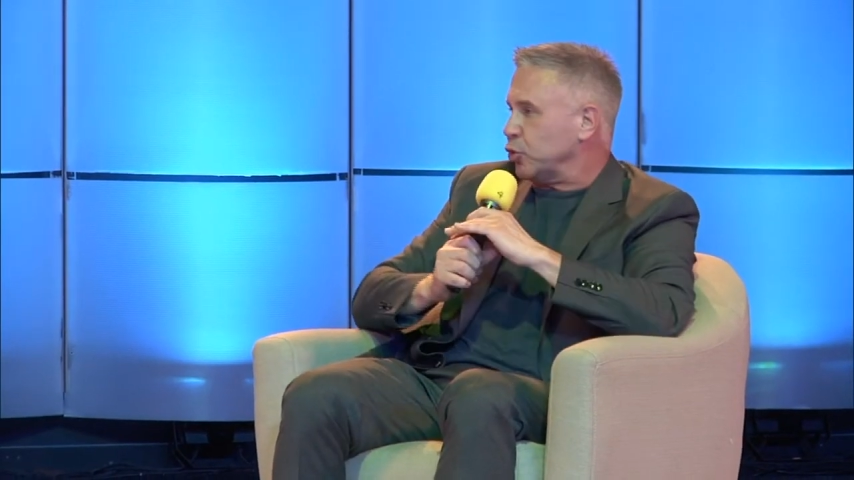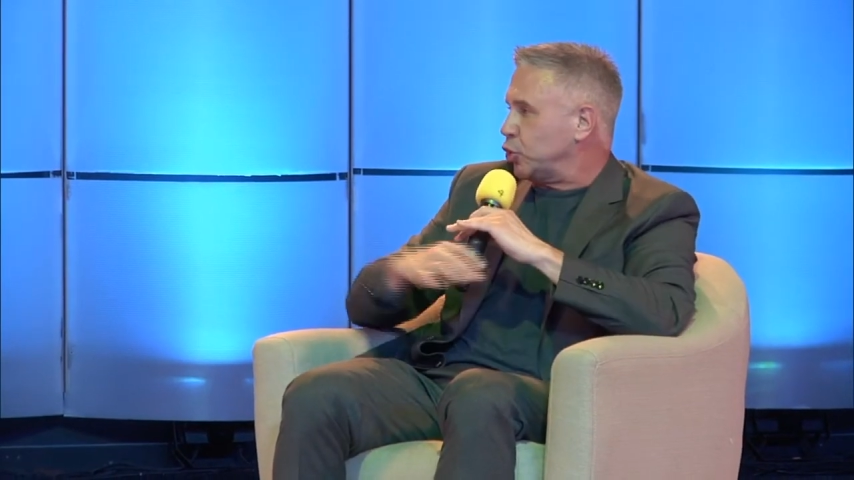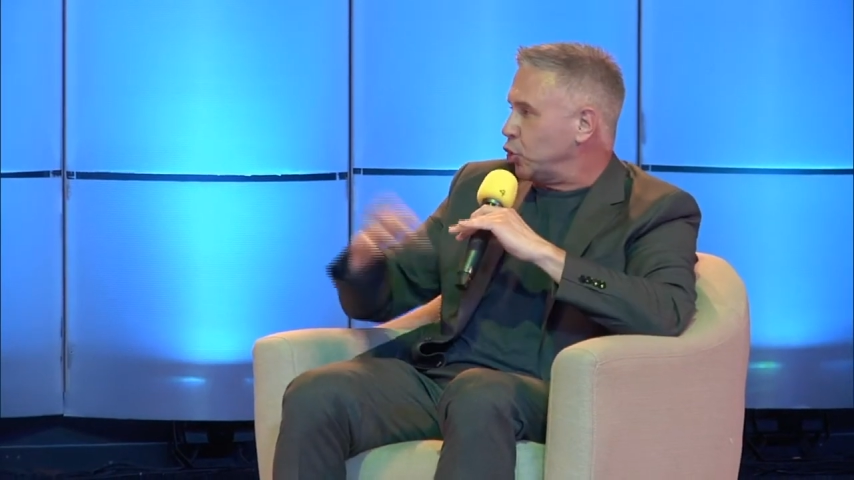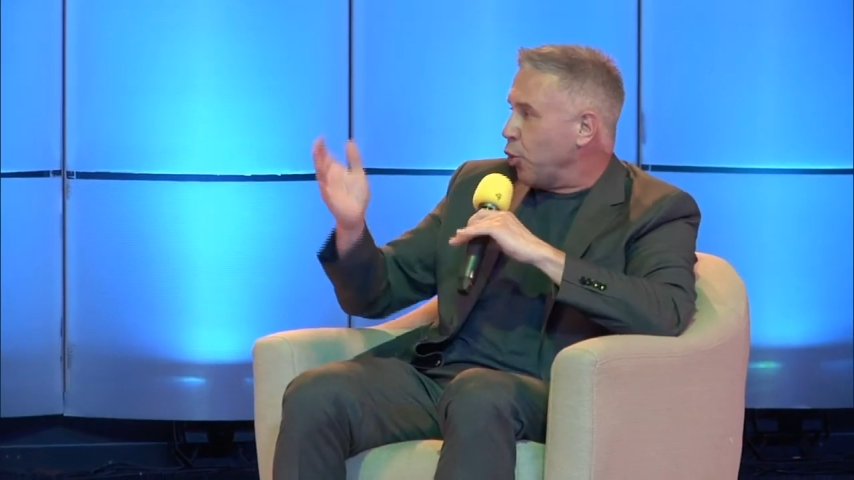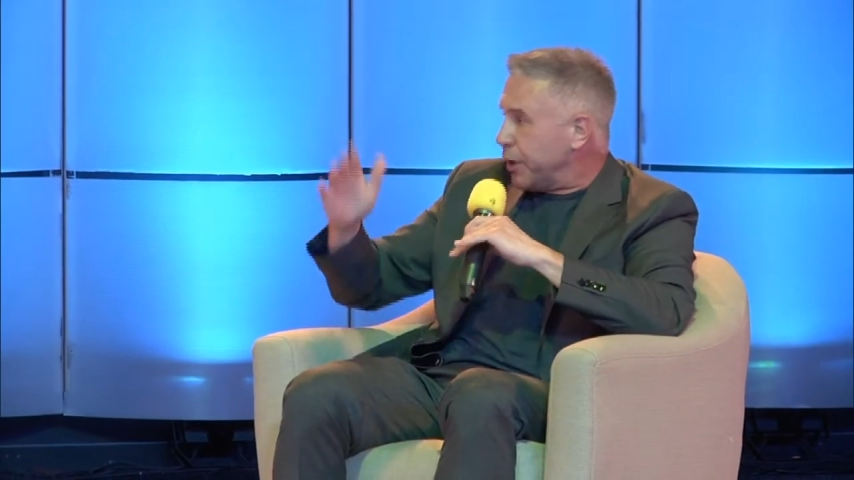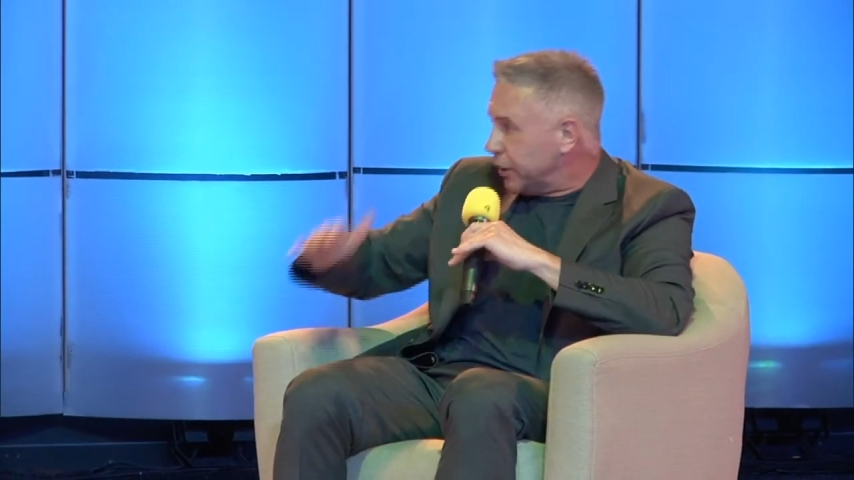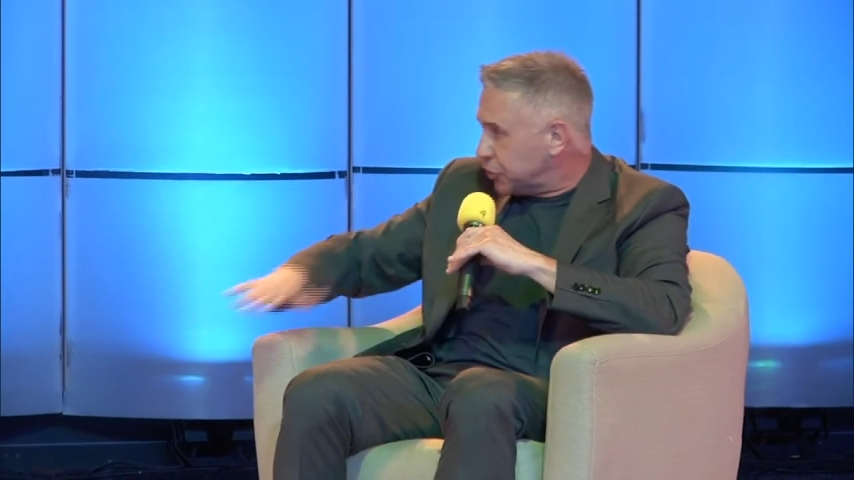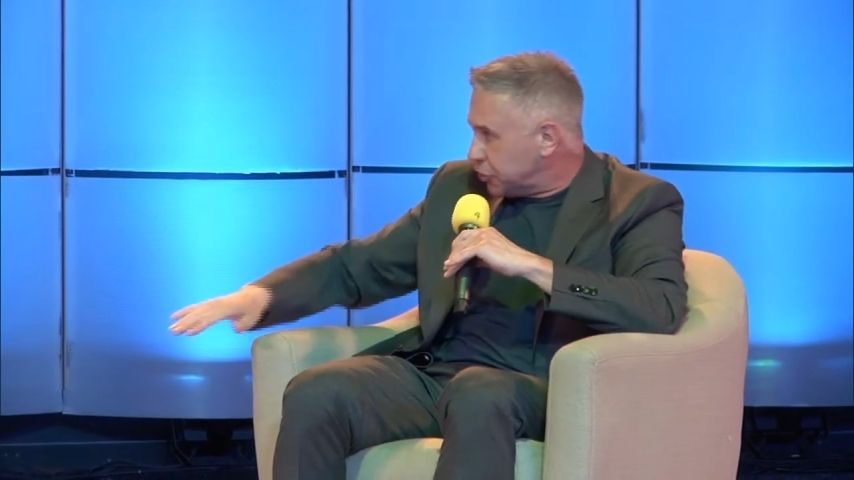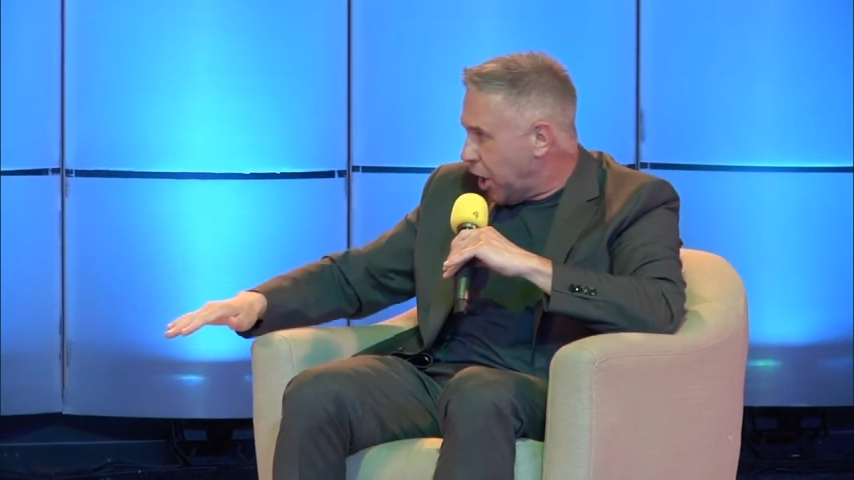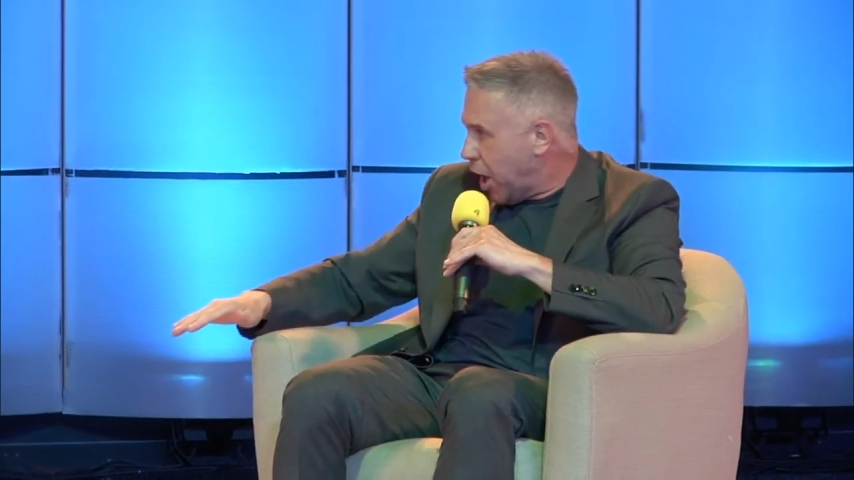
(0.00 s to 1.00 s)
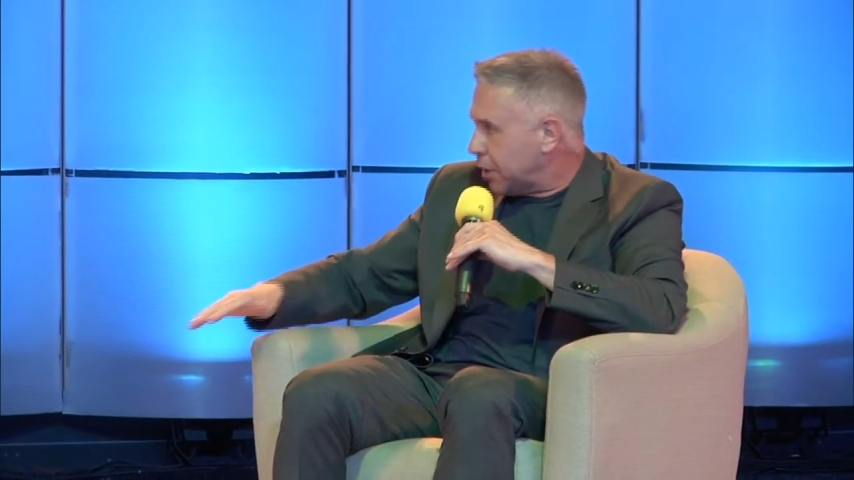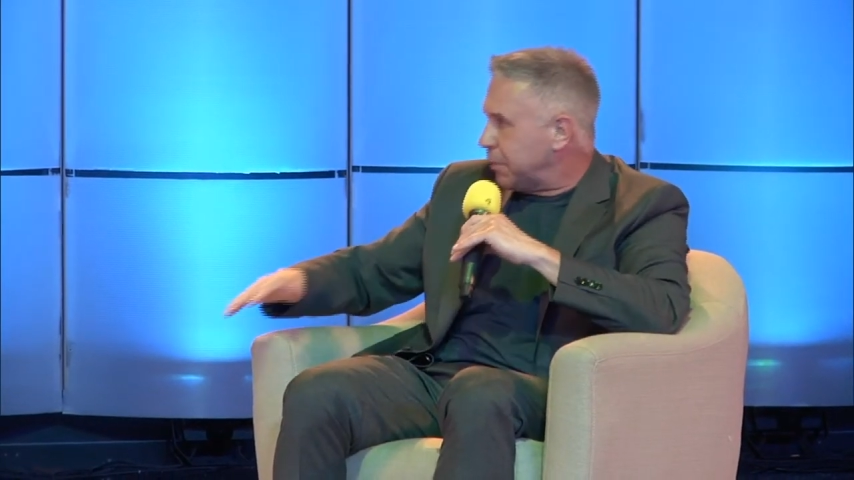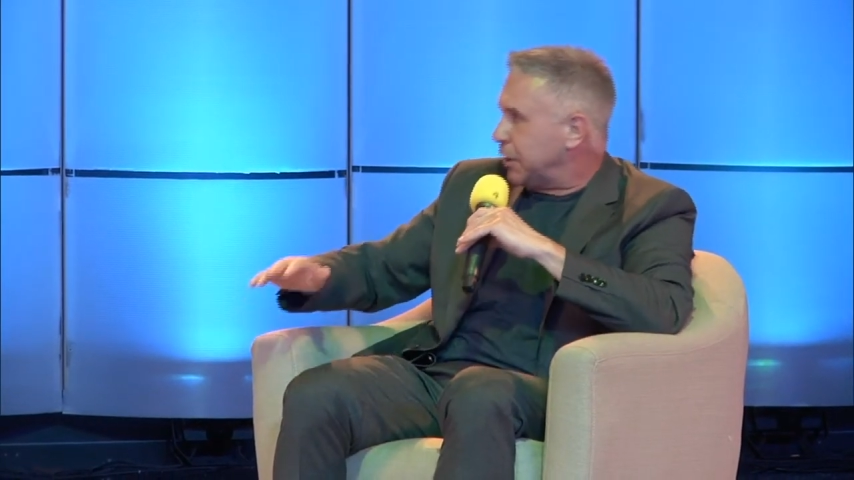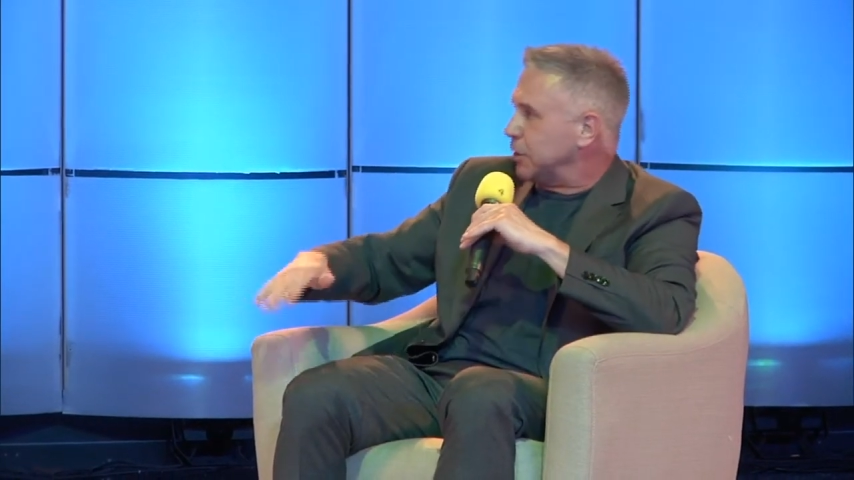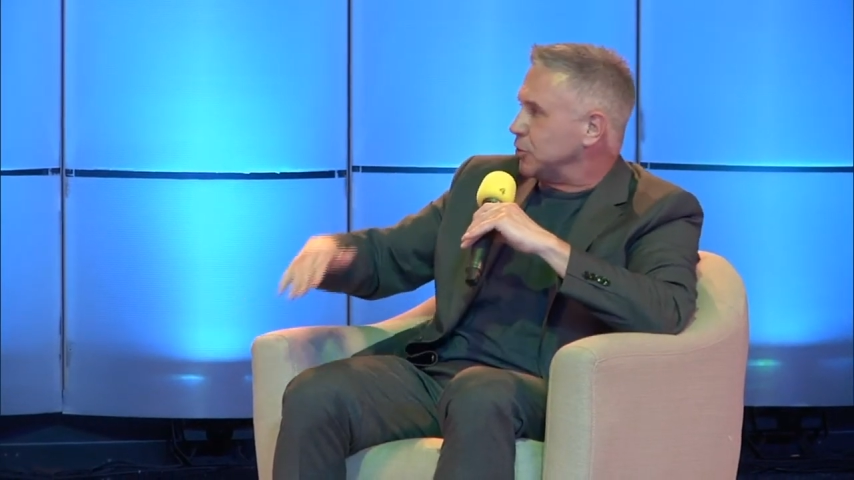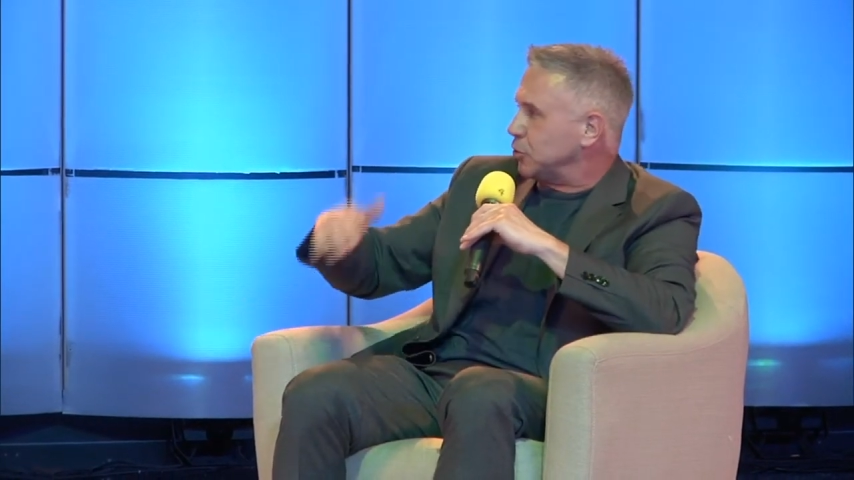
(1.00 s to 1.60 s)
or shorting a stock because